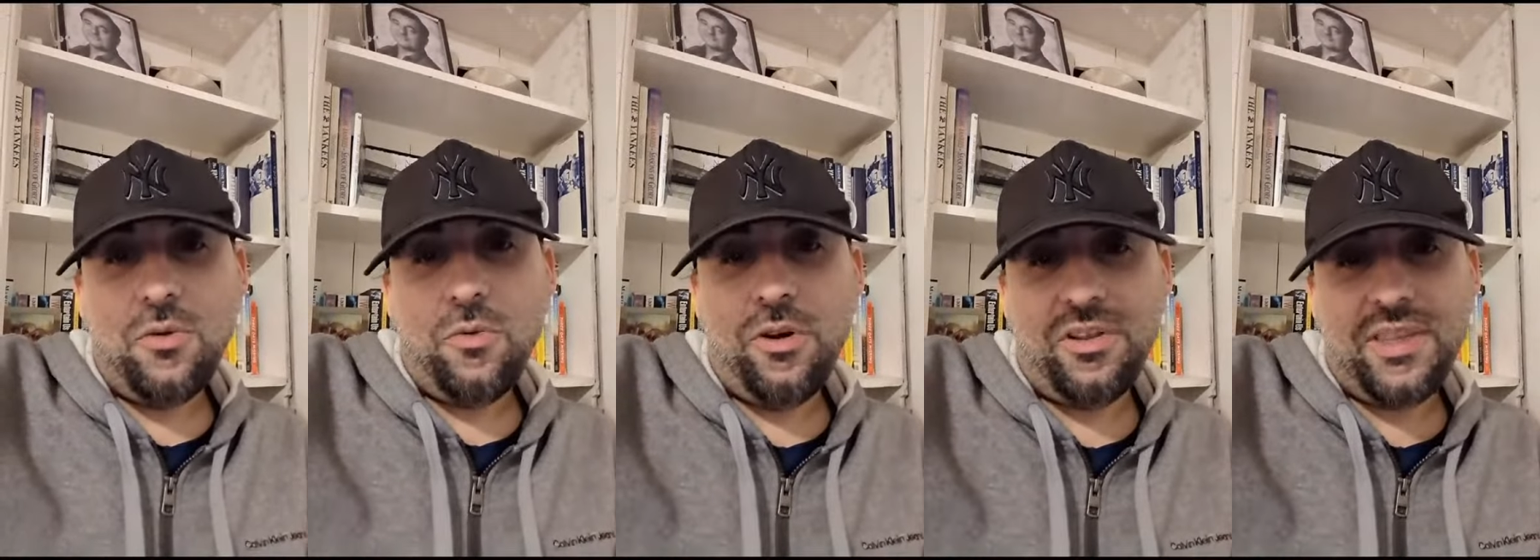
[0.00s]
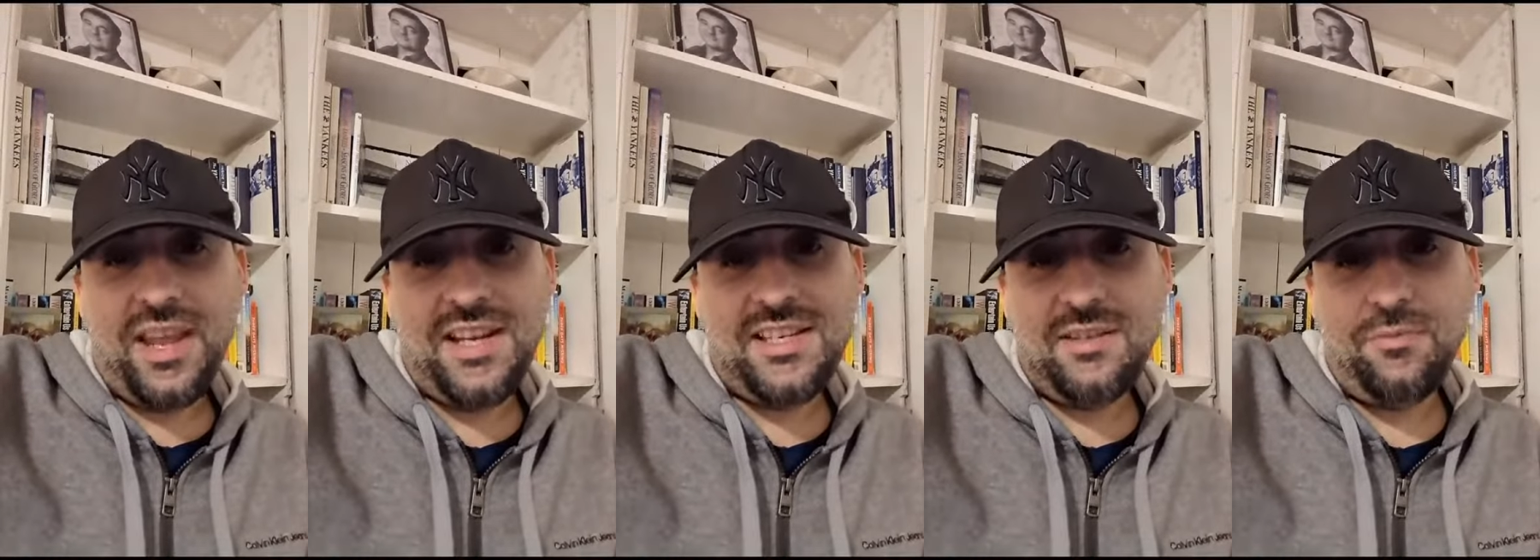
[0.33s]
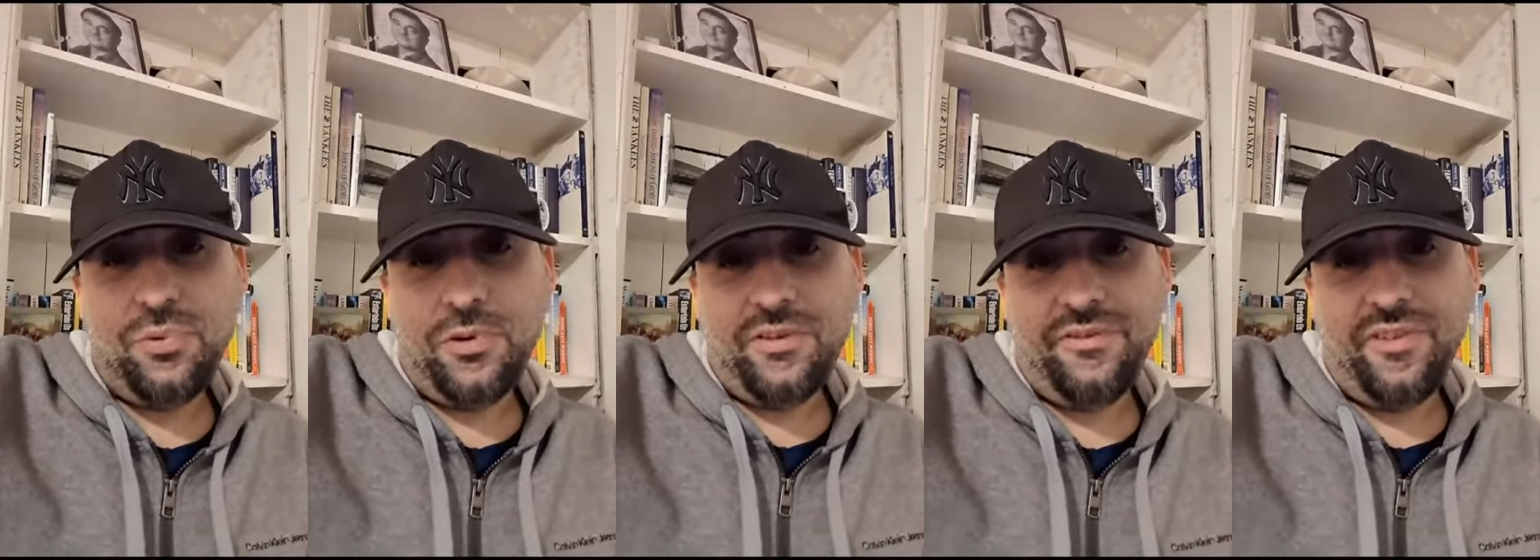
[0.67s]
worth
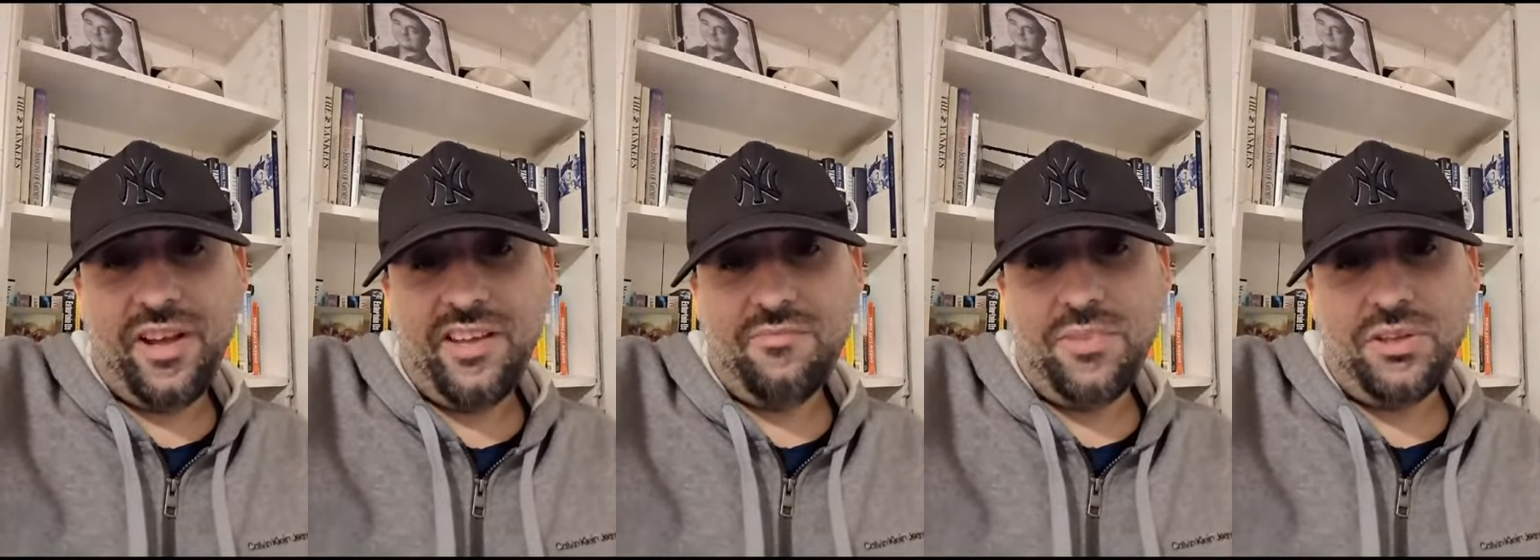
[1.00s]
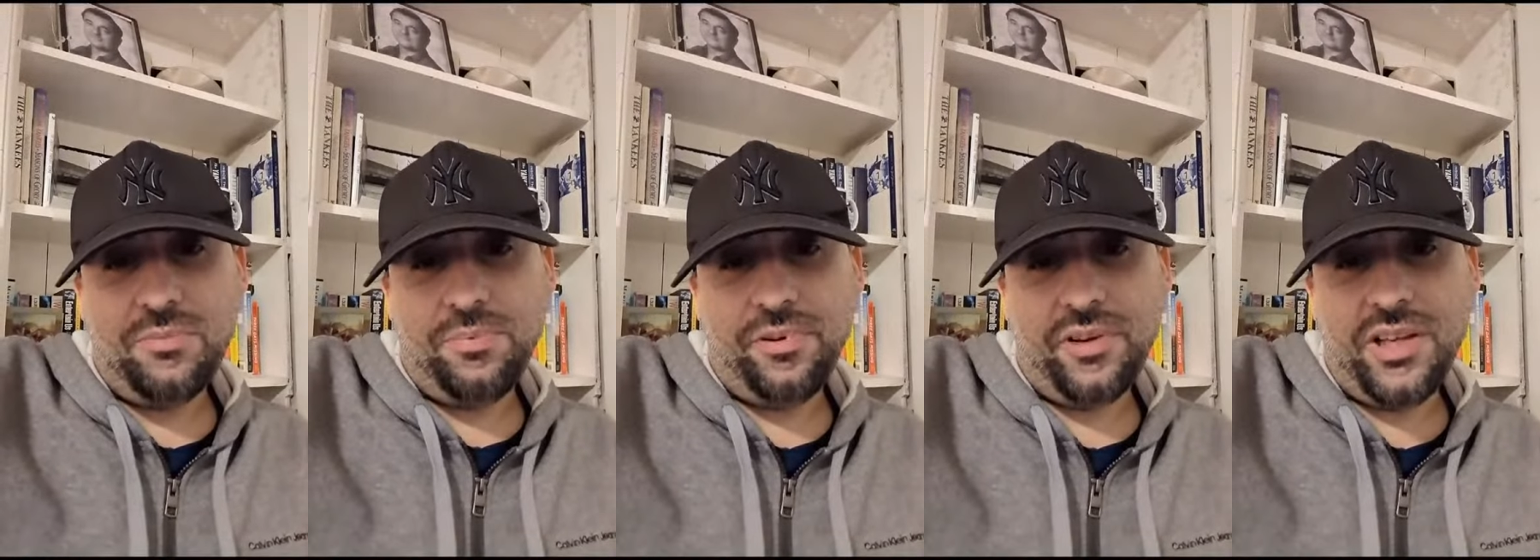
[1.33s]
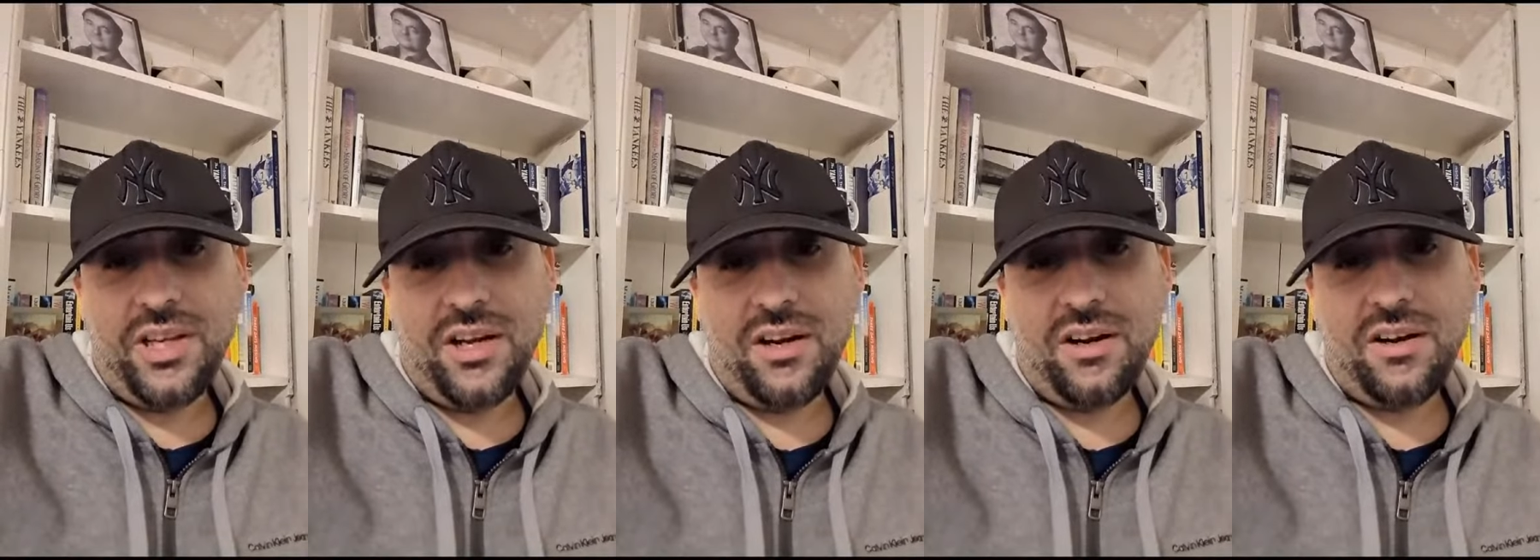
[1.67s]
$18.5 million per
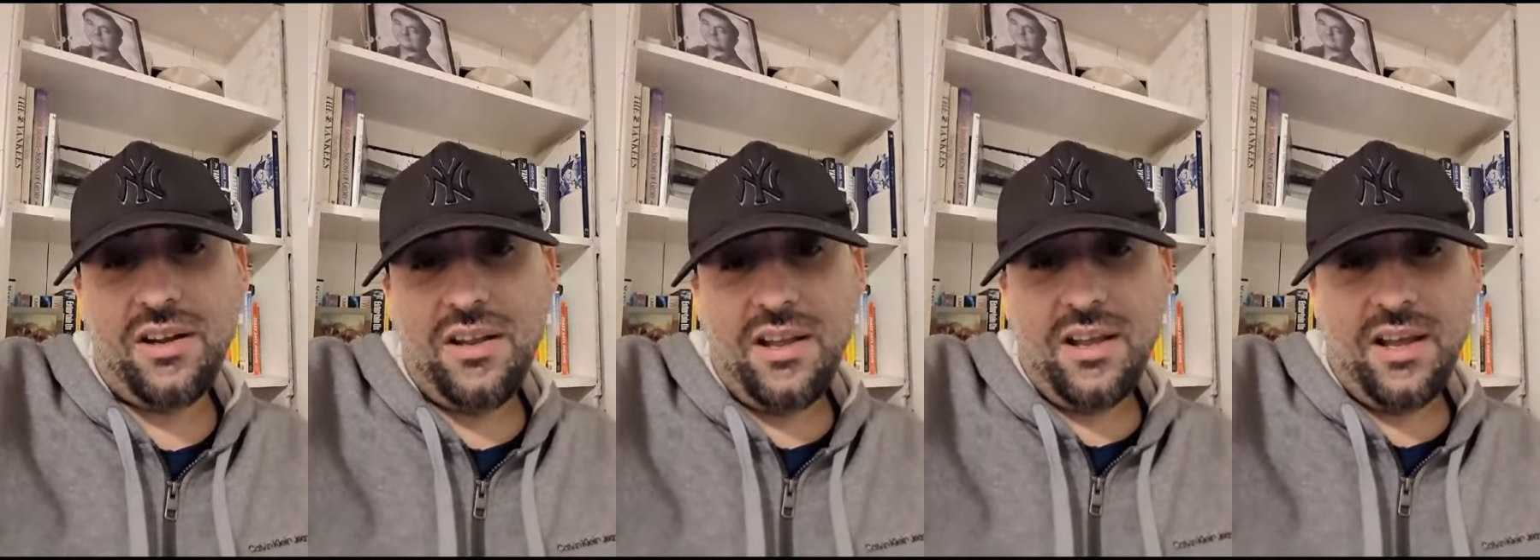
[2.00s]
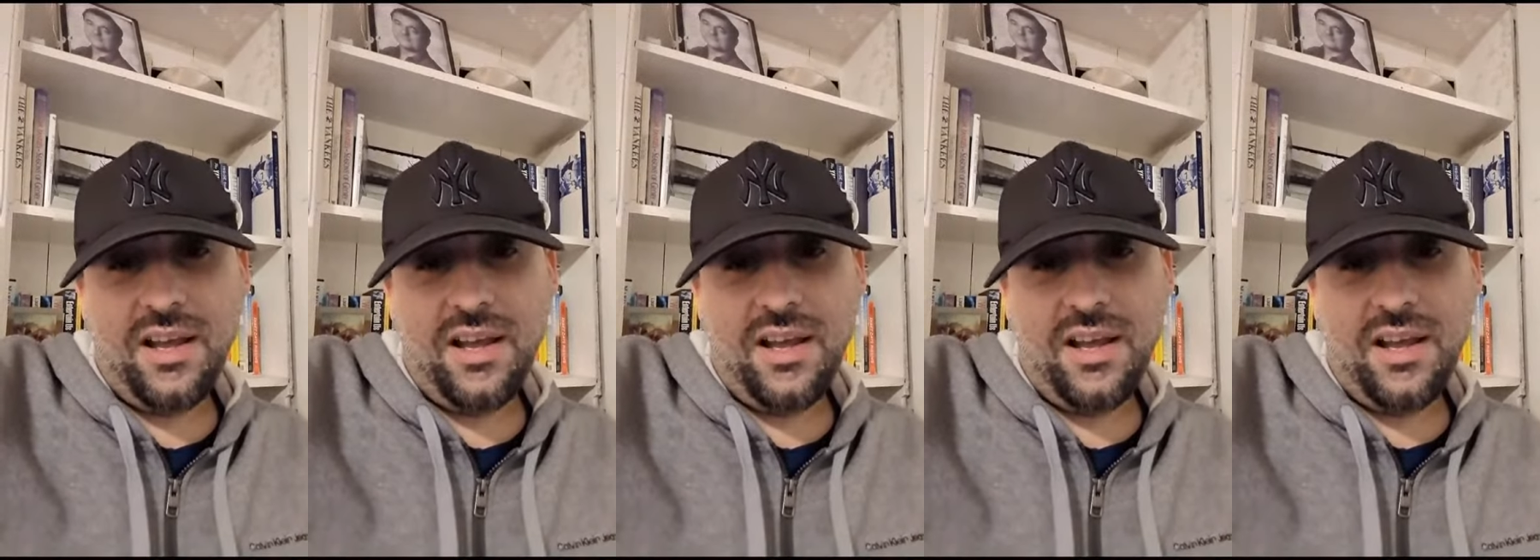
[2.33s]
year.